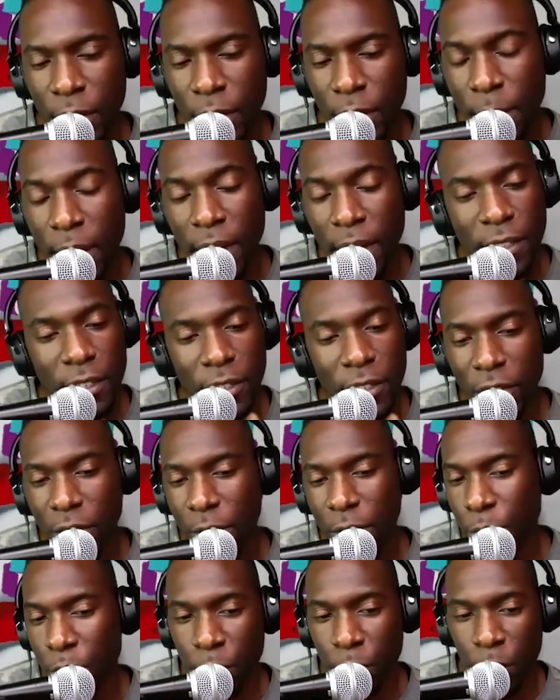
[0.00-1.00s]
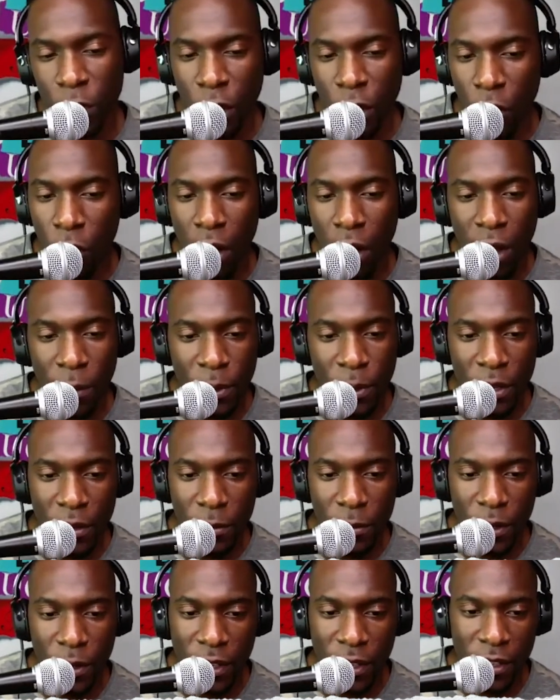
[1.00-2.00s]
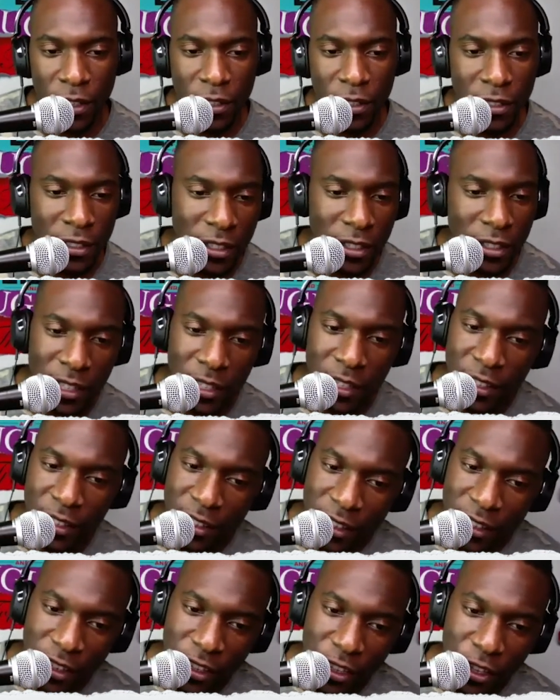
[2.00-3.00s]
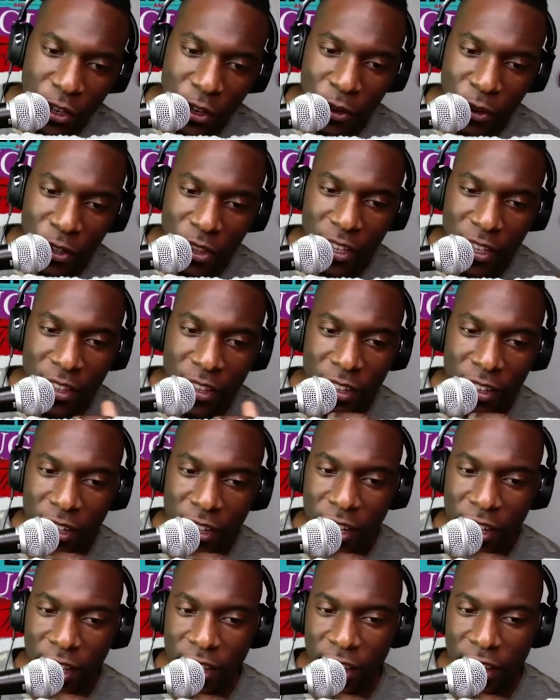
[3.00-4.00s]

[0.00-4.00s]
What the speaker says: about to just pretty much co-opt it because, at the end of the day,